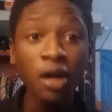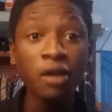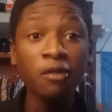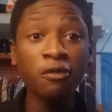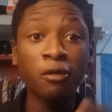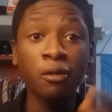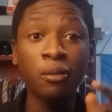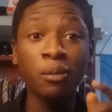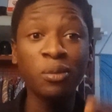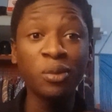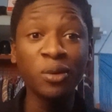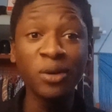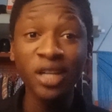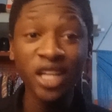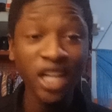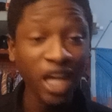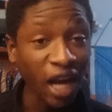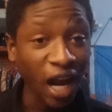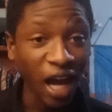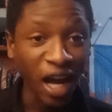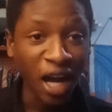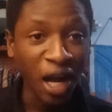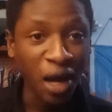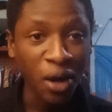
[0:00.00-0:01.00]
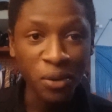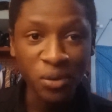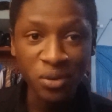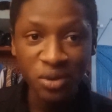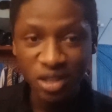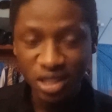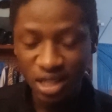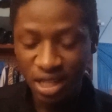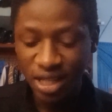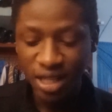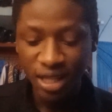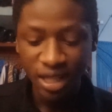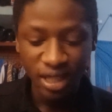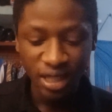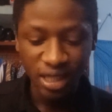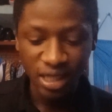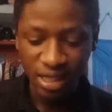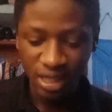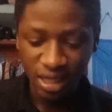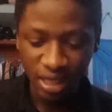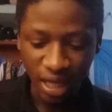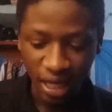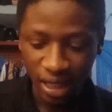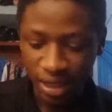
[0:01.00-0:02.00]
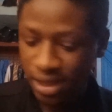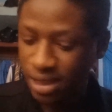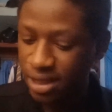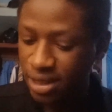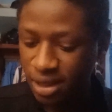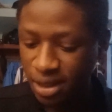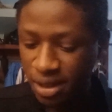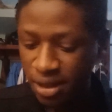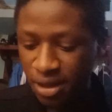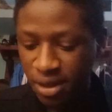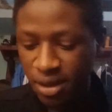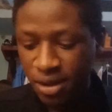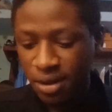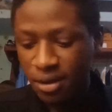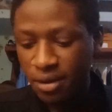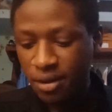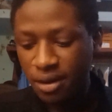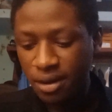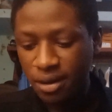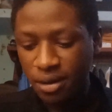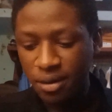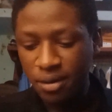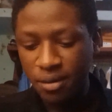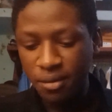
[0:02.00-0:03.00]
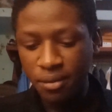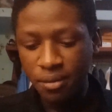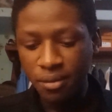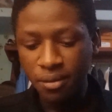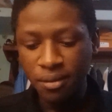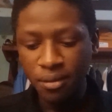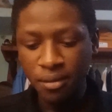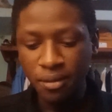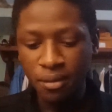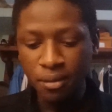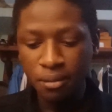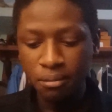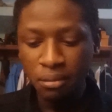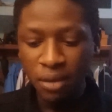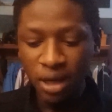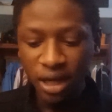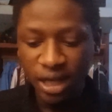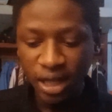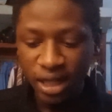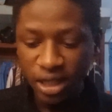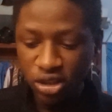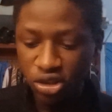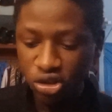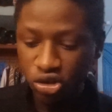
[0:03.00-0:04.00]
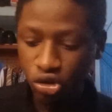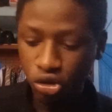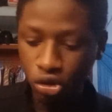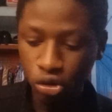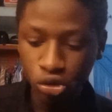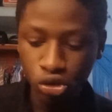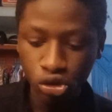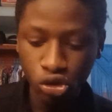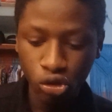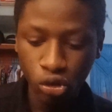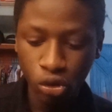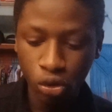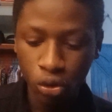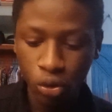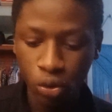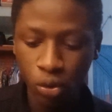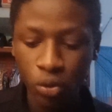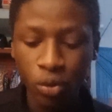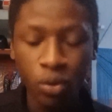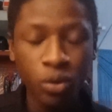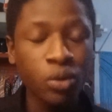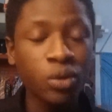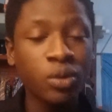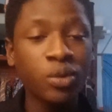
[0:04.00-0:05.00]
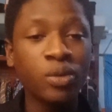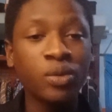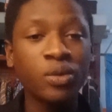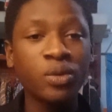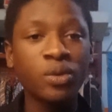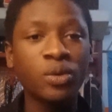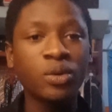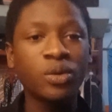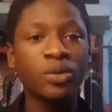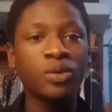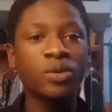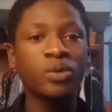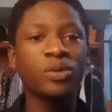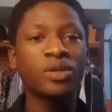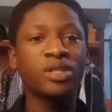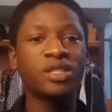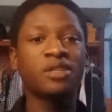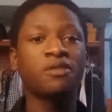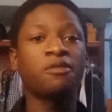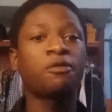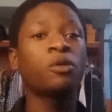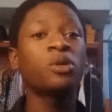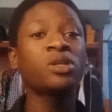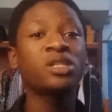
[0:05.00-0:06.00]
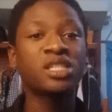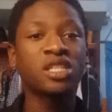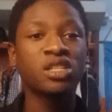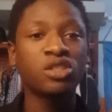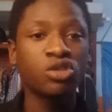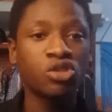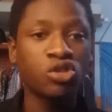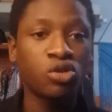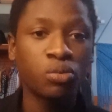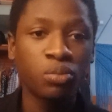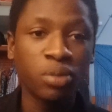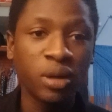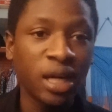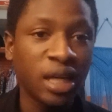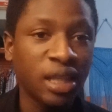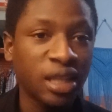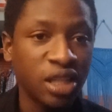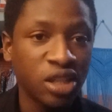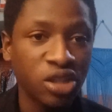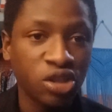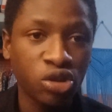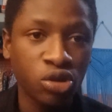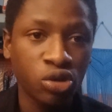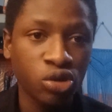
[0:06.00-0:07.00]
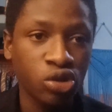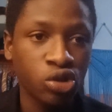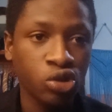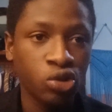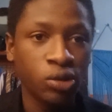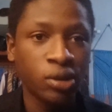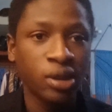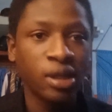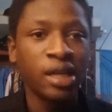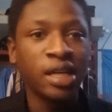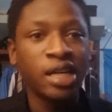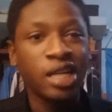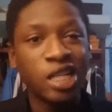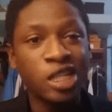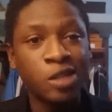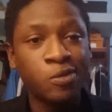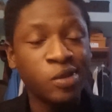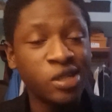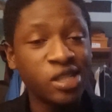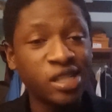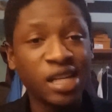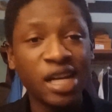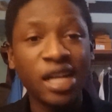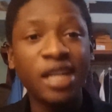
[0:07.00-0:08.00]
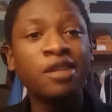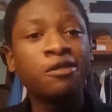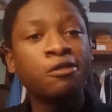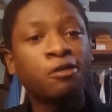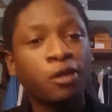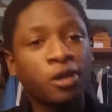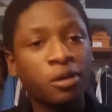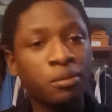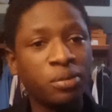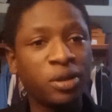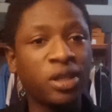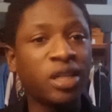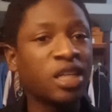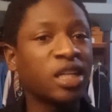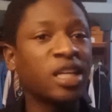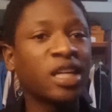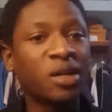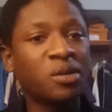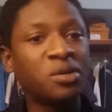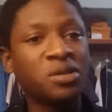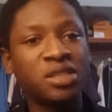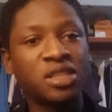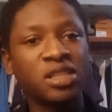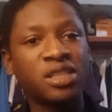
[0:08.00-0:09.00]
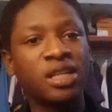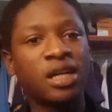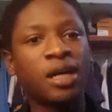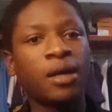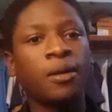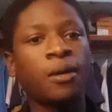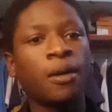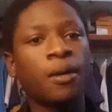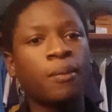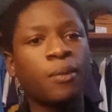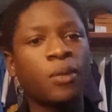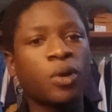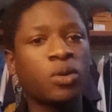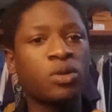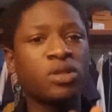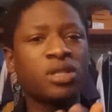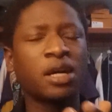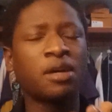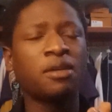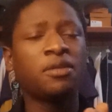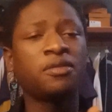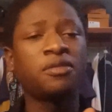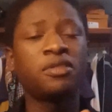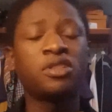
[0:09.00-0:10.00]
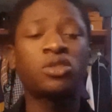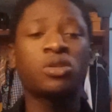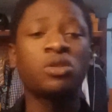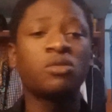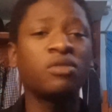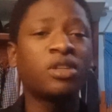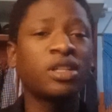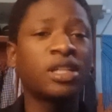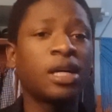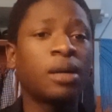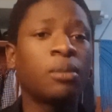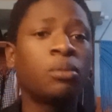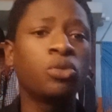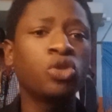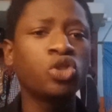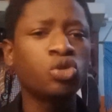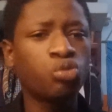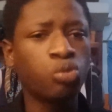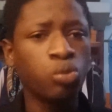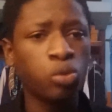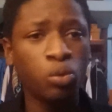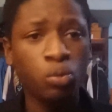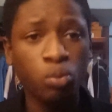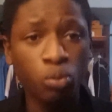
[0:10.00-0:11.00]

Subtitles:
from building an account is that market structure is the first thing you should pay attention to, especially for a beginner trader, because I discovered that most